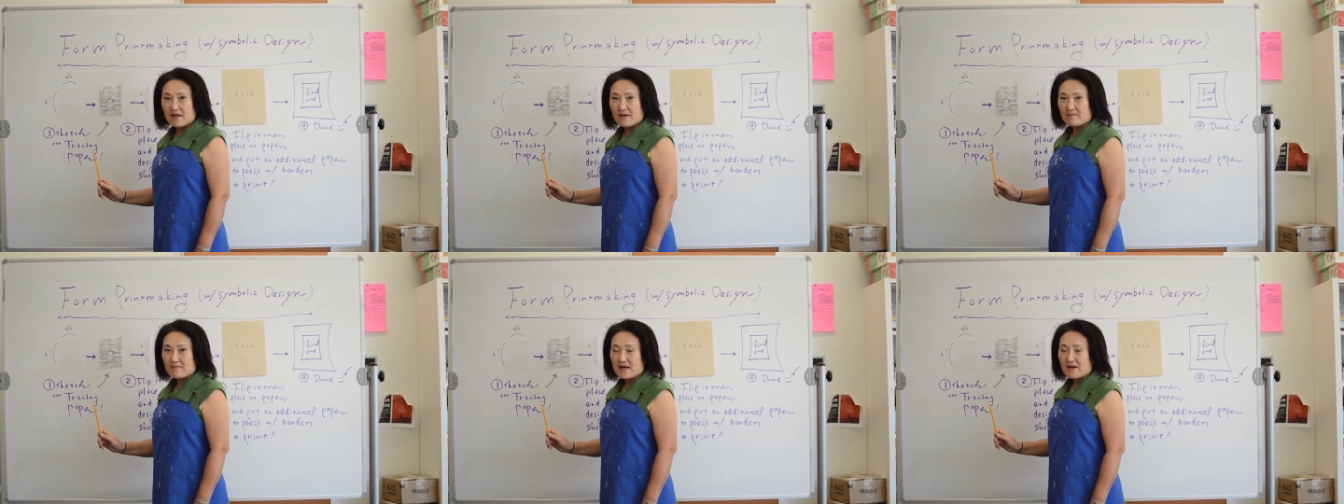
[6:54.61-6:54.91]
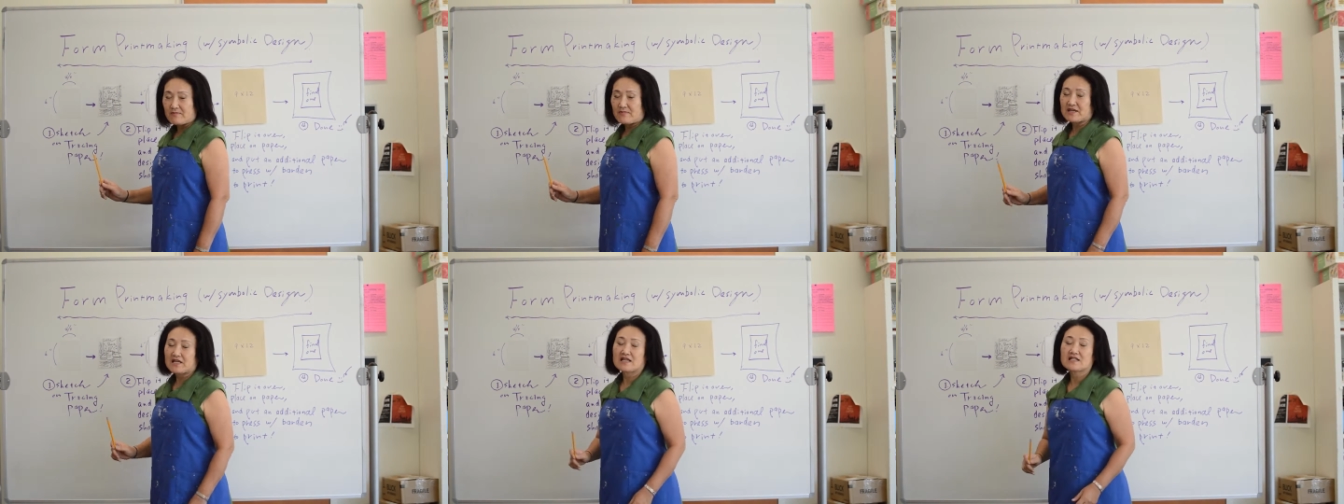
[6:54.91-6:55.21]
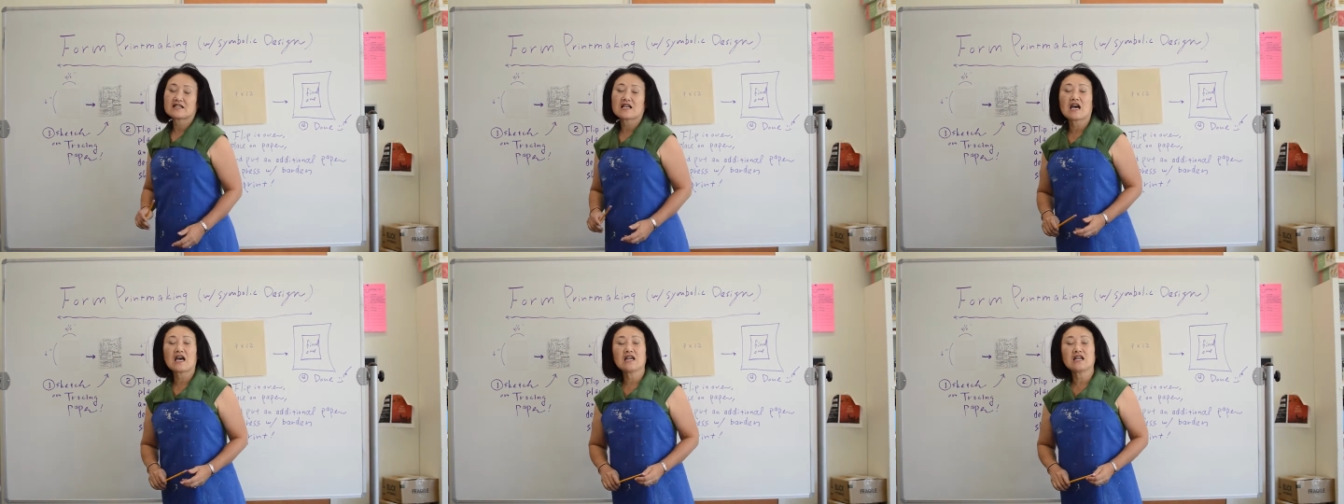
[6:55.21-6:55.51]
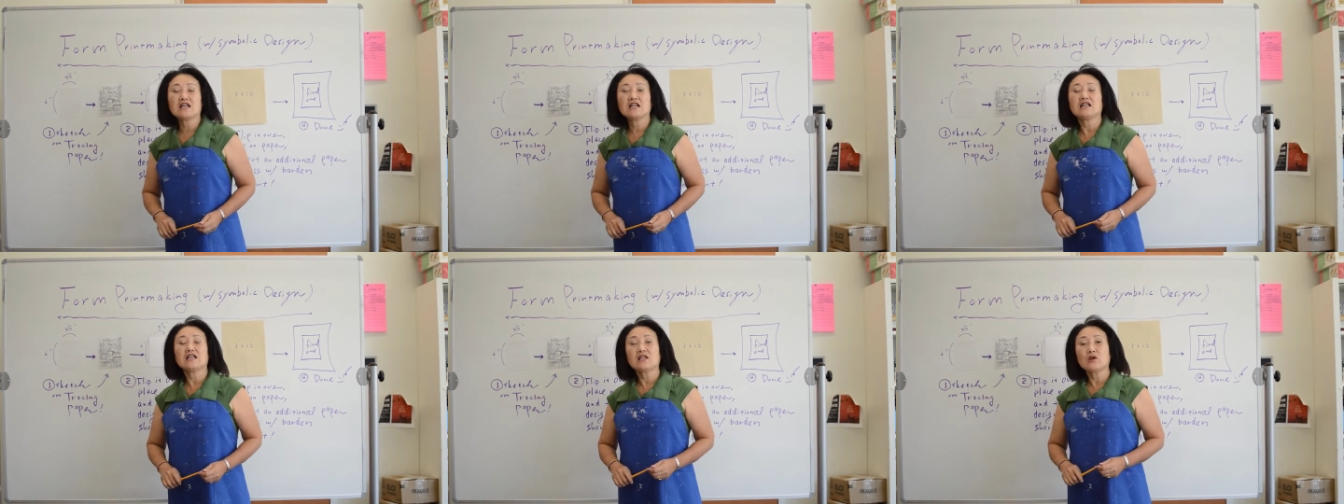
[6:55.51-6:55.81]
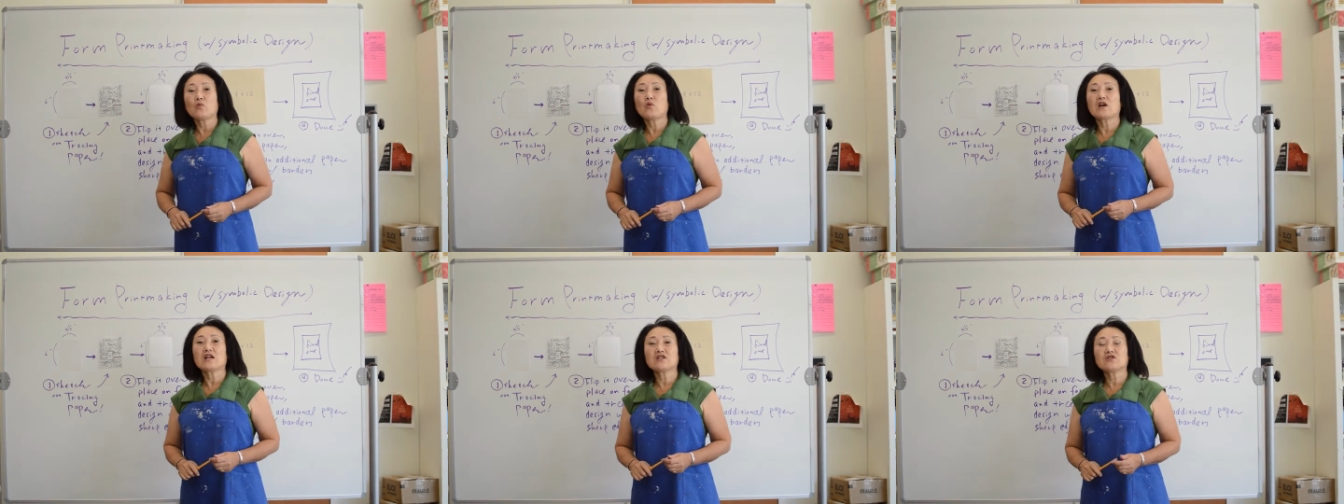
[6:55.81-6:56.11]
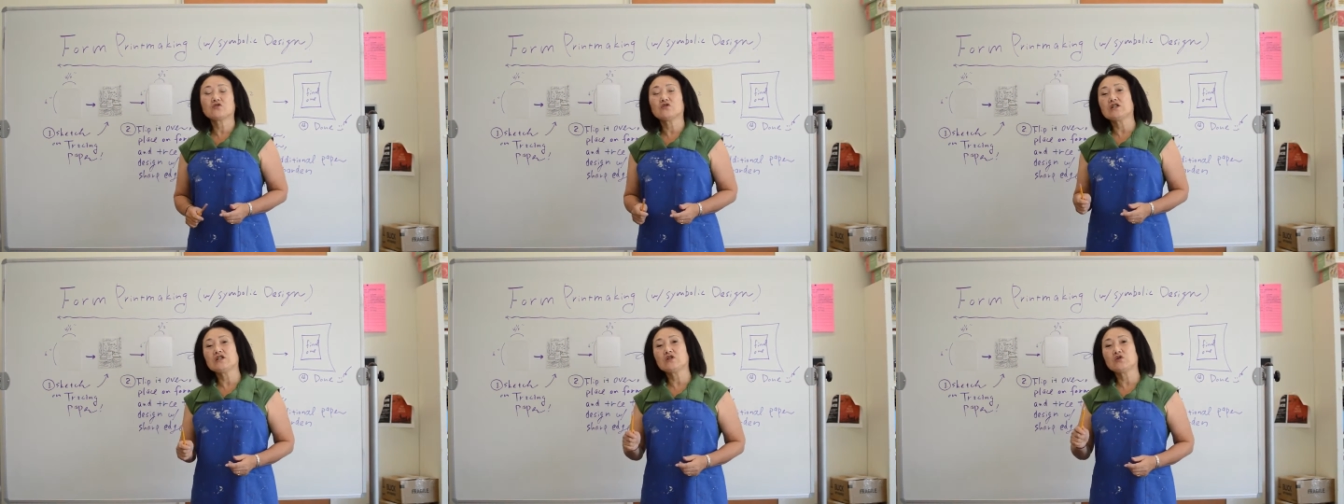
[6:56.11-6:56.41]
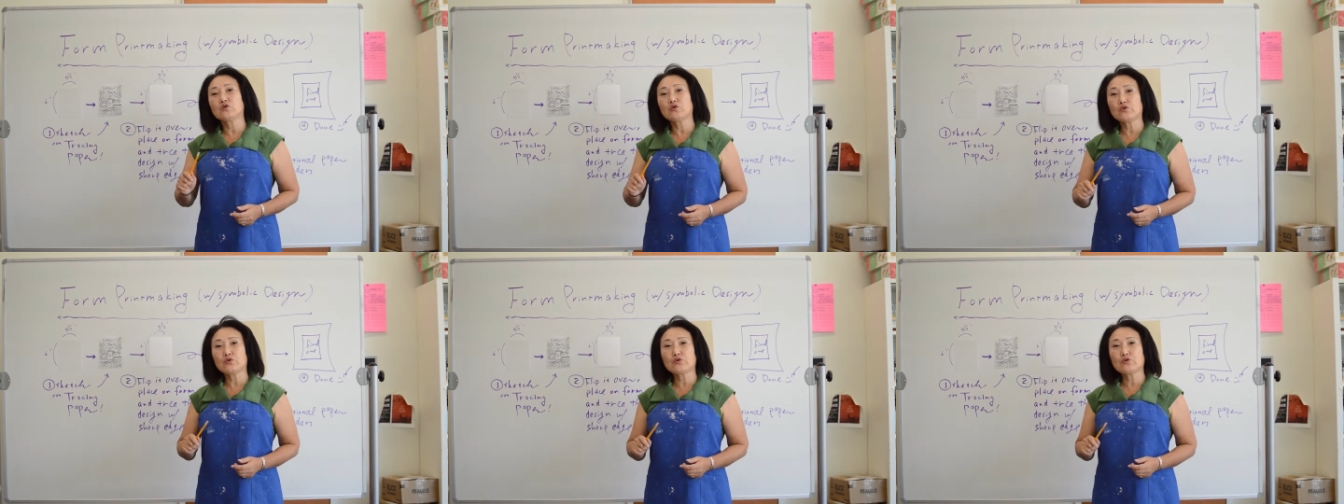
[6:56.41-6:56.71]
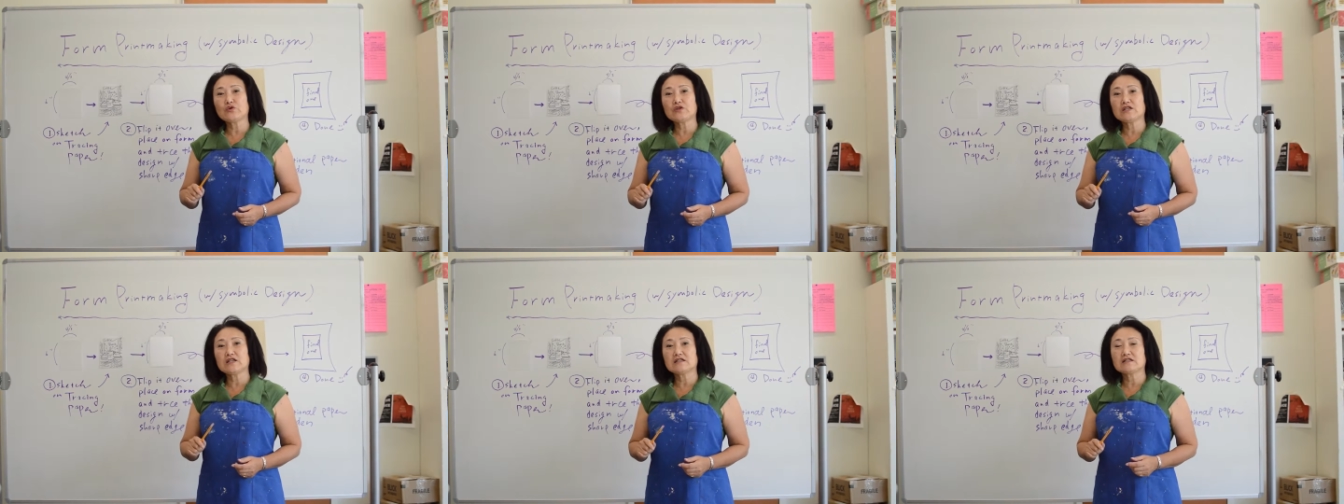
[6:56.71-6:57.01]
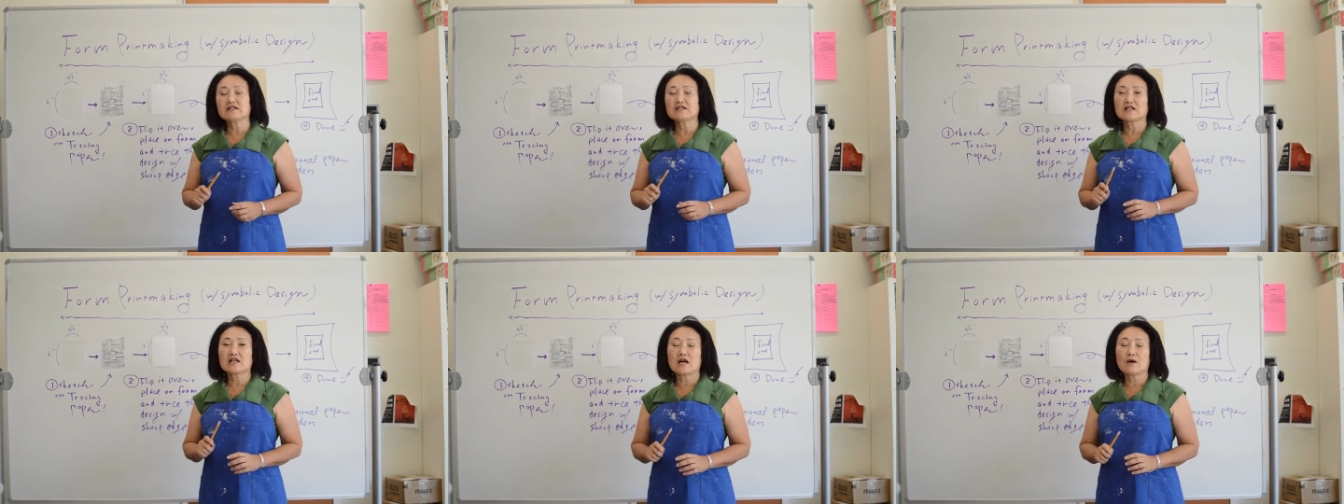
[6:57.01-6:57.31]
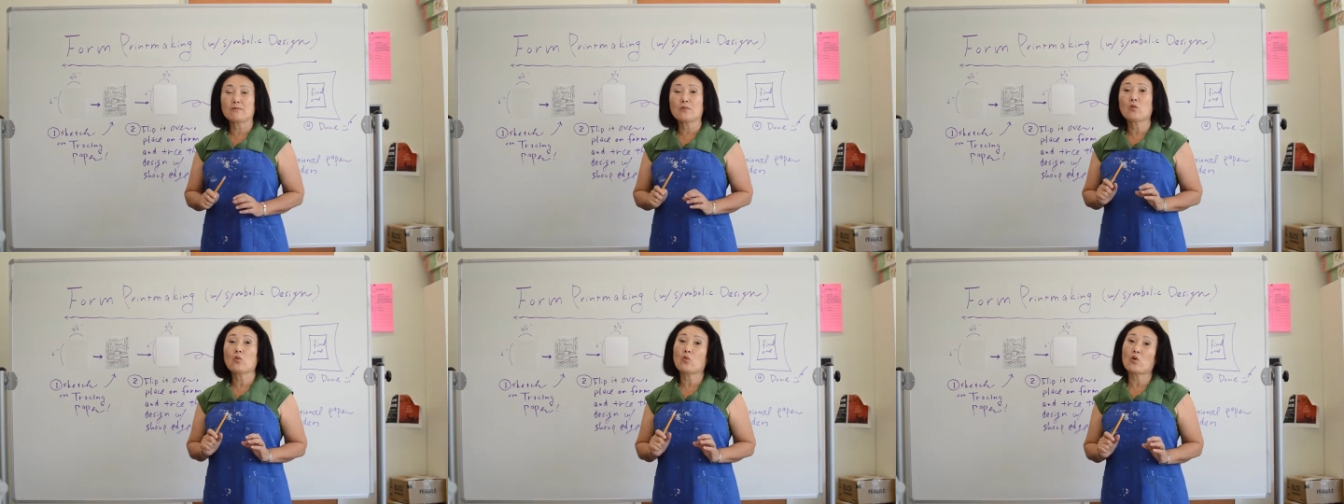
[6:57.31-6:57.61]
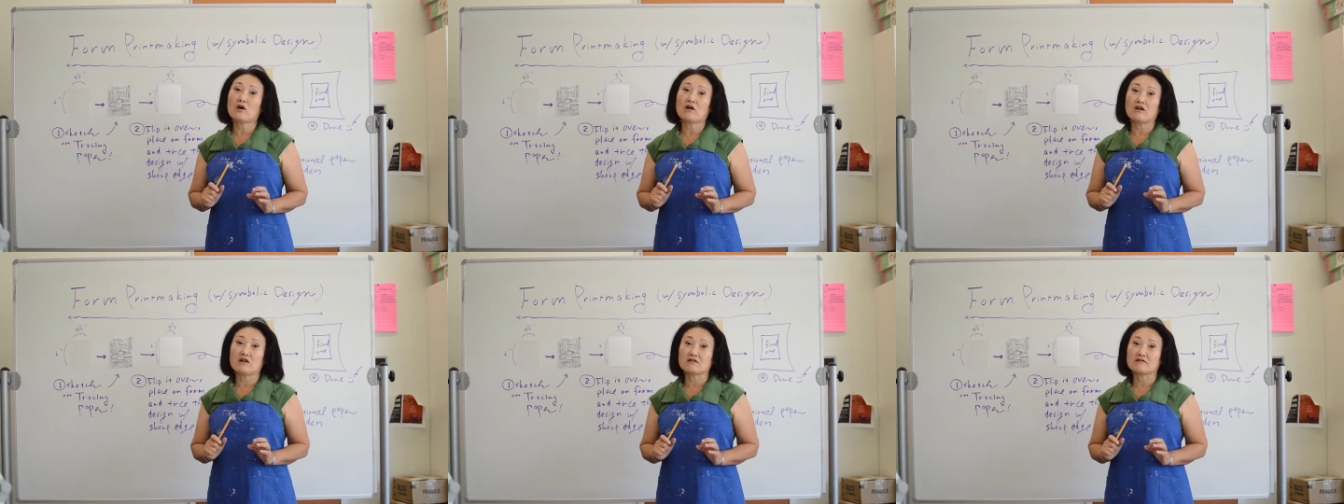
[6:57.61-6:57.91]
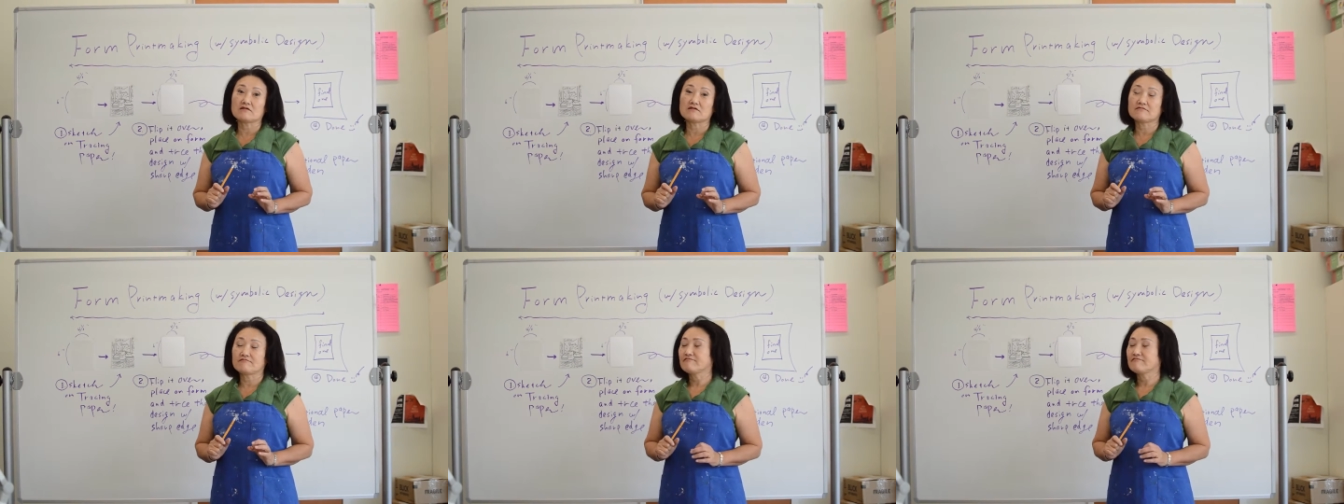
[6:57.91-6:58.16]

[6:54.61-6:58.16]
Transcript: paper because I really wanted to include this one.